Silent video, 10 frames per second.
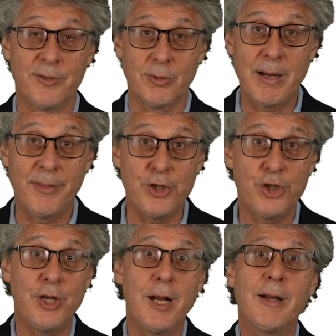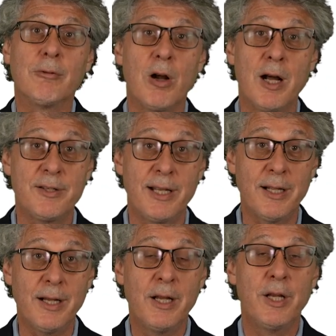So rather than sharing raw
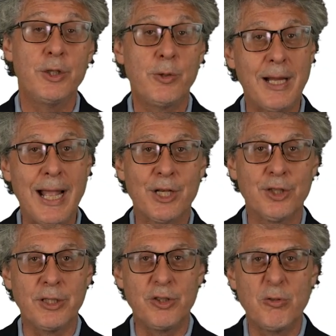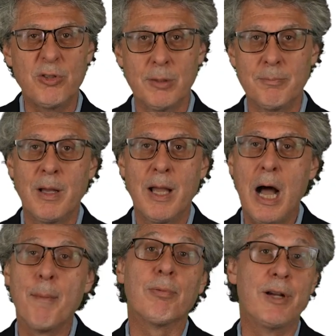data, you could actually do some
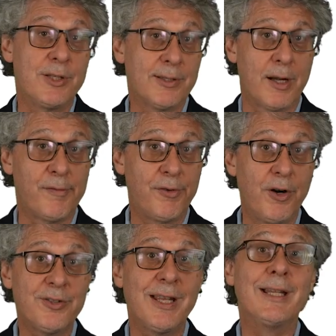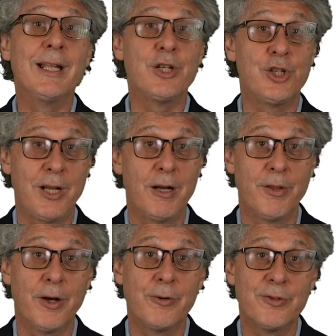operations on it first and then share
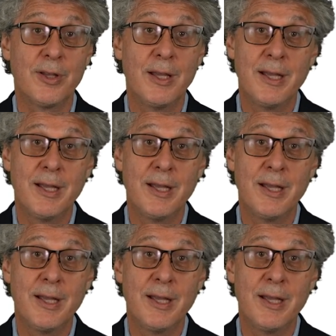those.